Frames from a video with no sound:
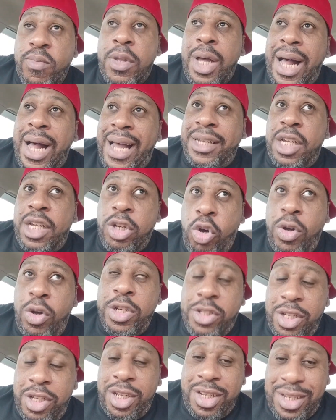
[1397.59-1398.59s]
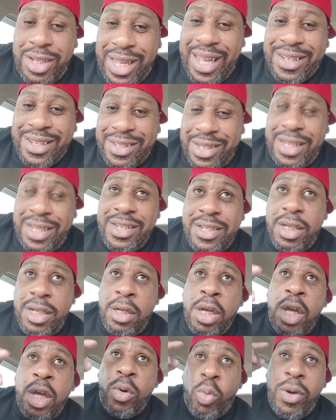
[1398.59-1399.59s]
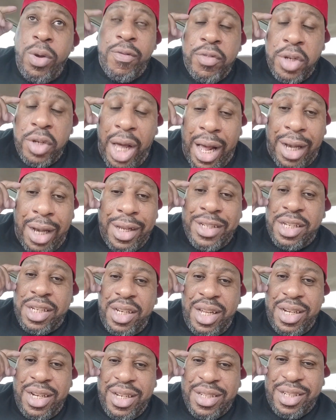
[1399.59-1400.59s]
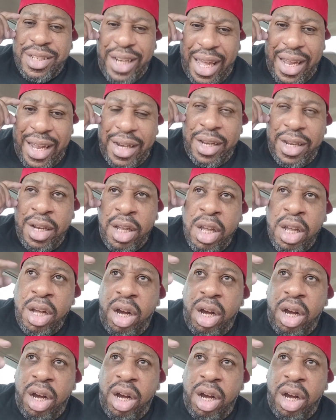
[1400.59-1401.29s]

I can go into the next season with knowledge and understanding